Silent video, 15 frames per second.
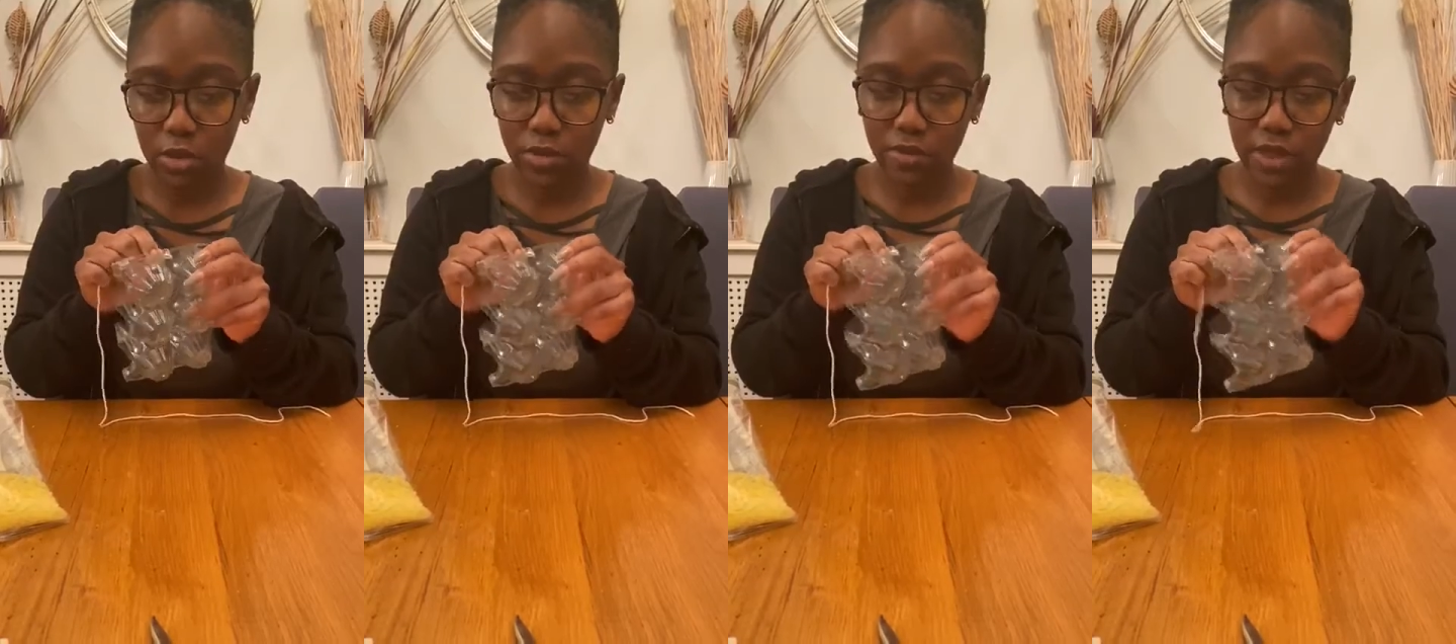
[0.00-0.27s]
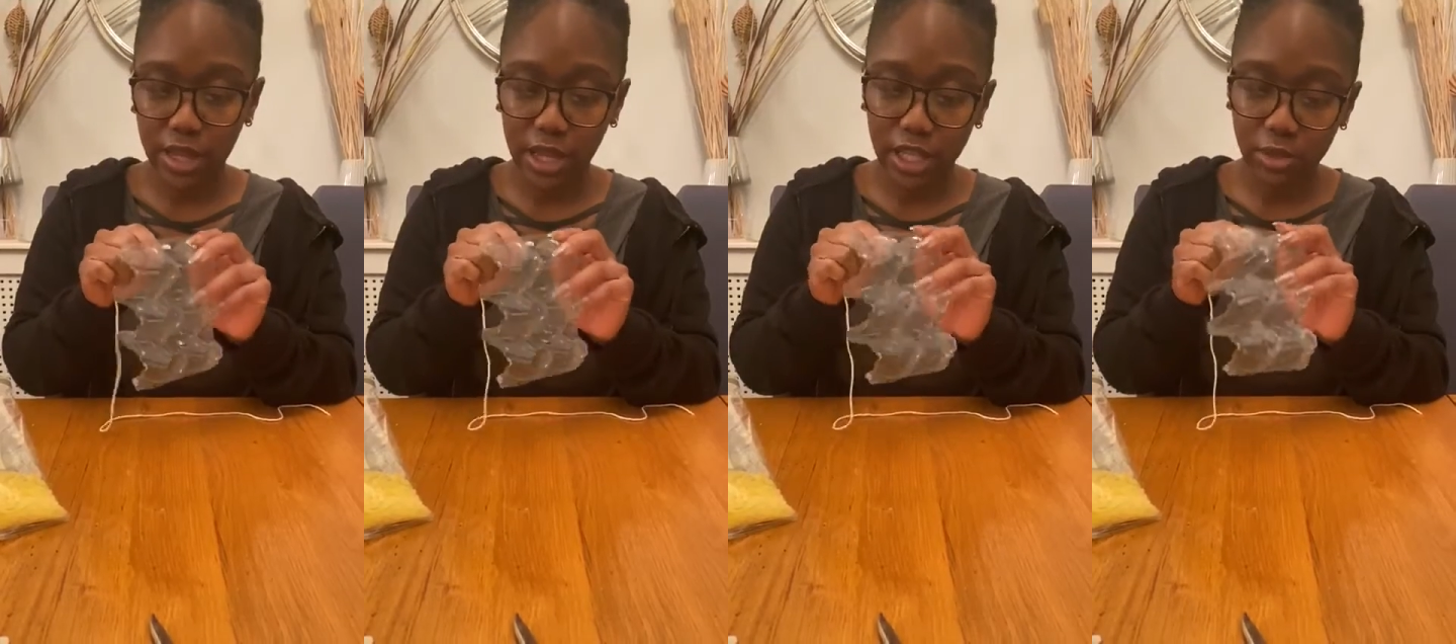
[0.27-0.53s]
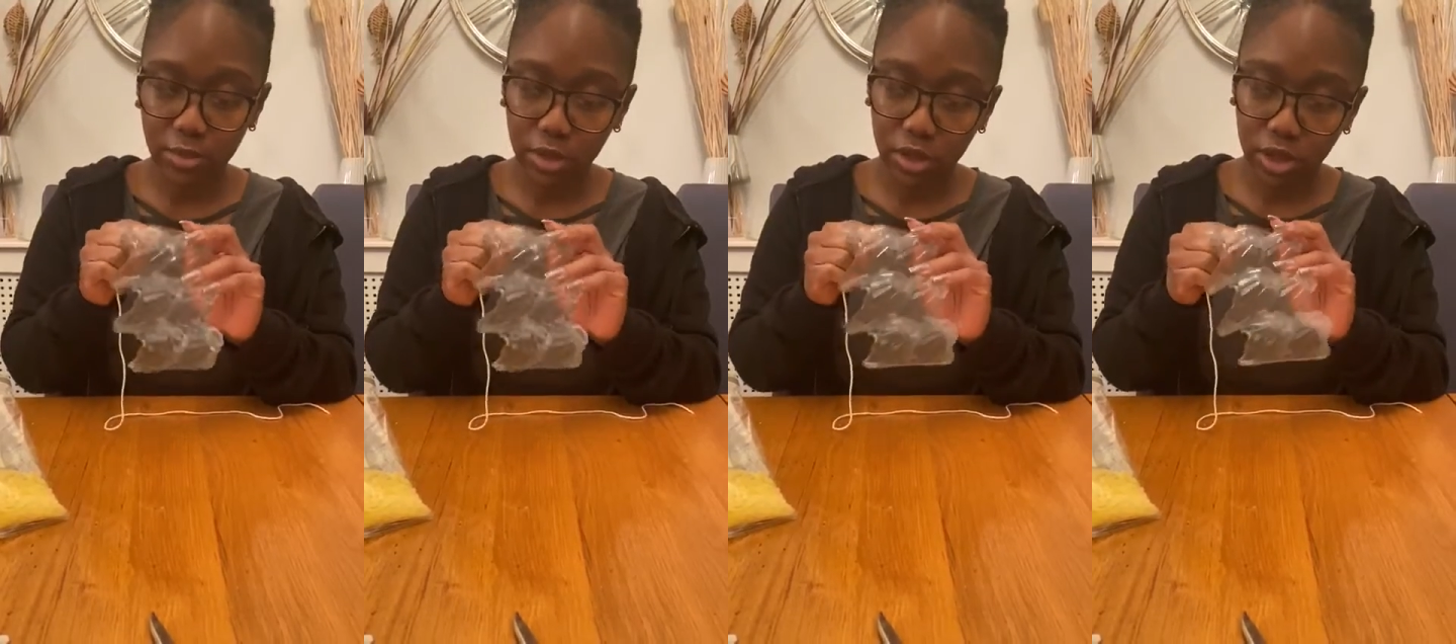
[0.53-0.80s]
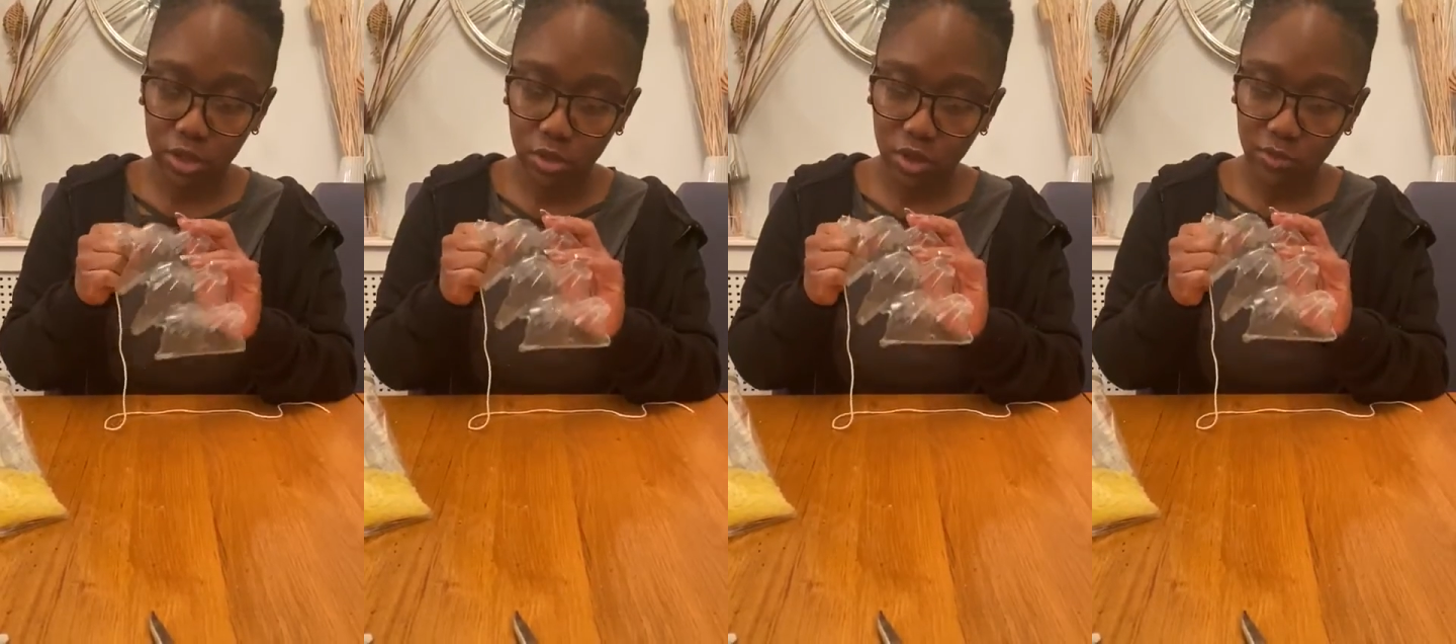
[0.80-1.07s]
with this
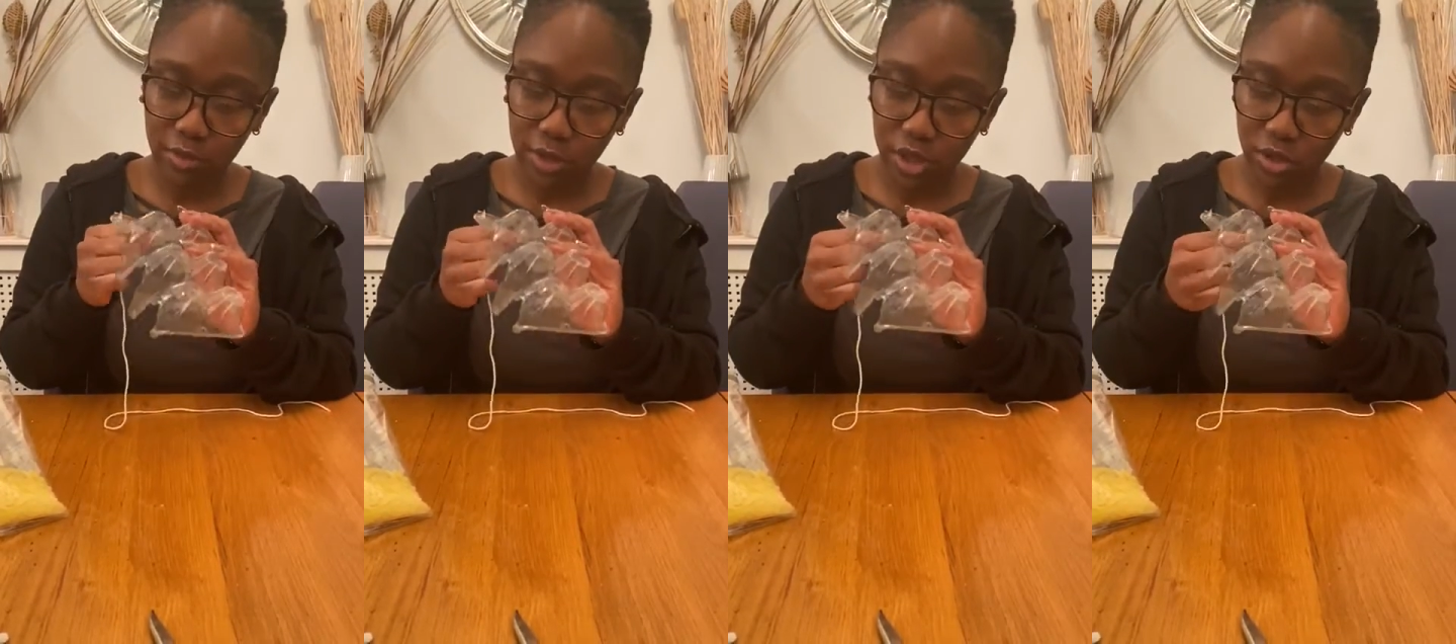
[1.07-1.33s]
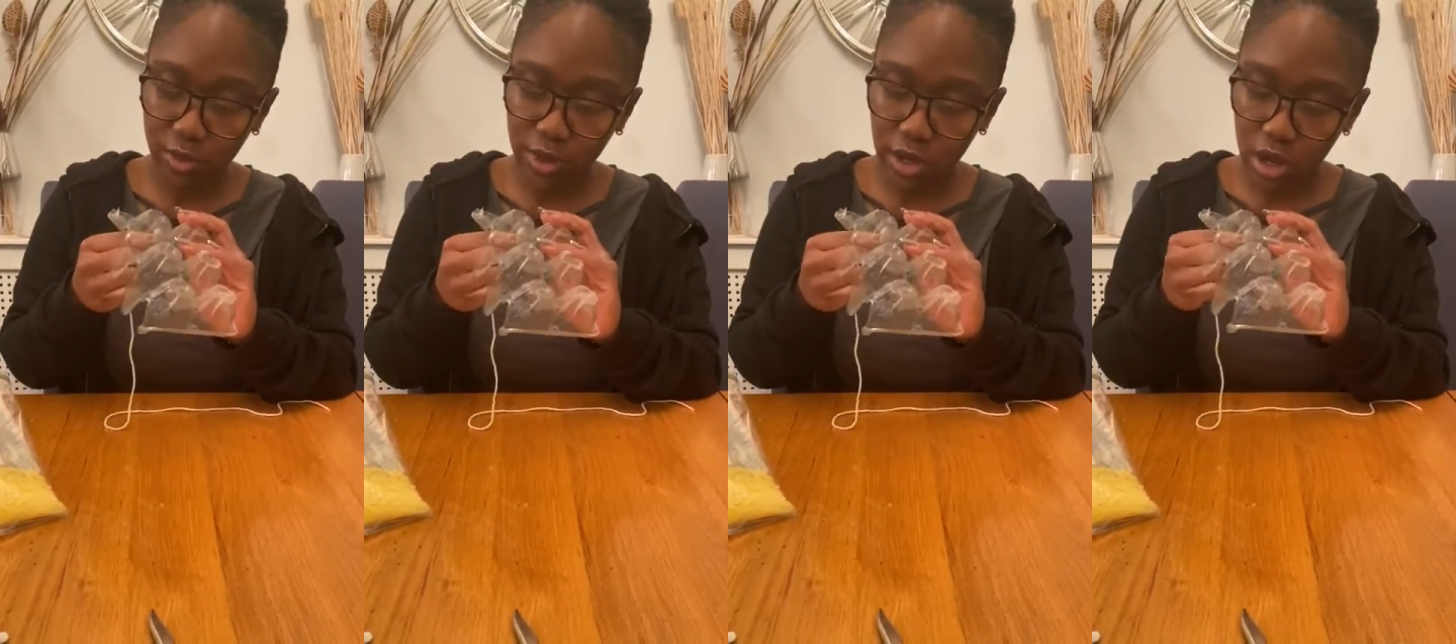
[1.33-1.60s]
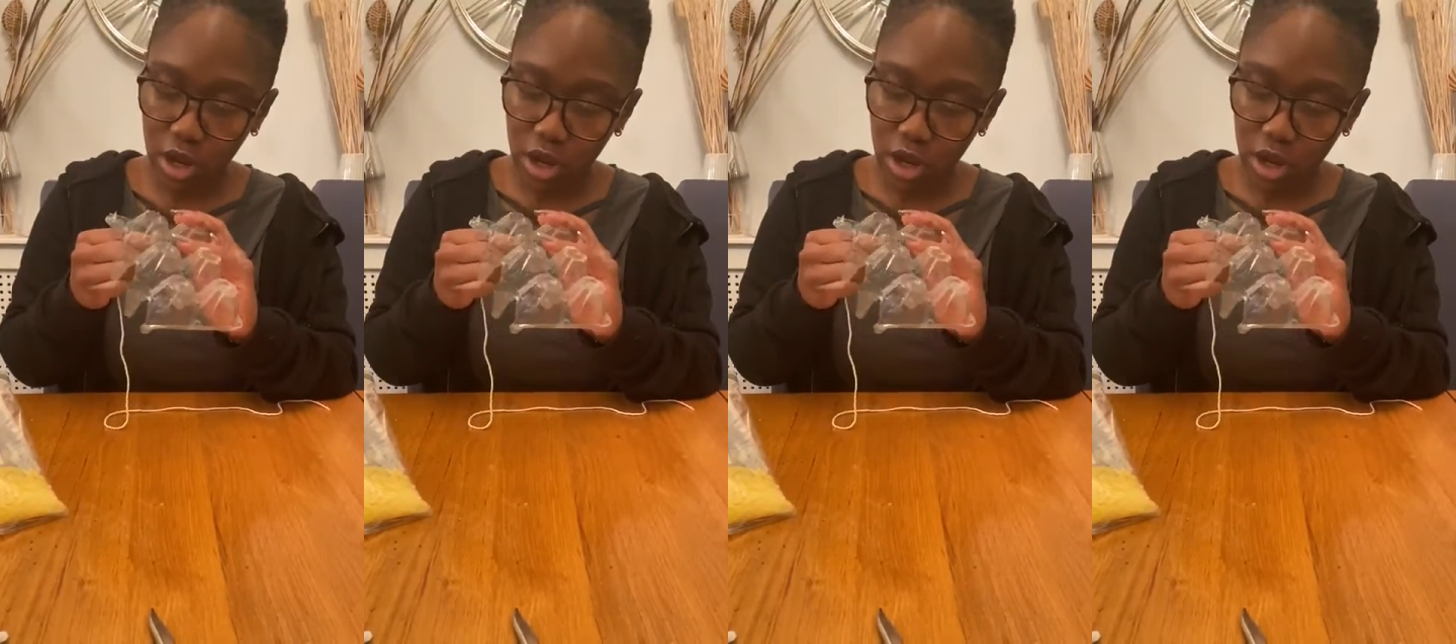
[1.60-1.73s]
because we've been doing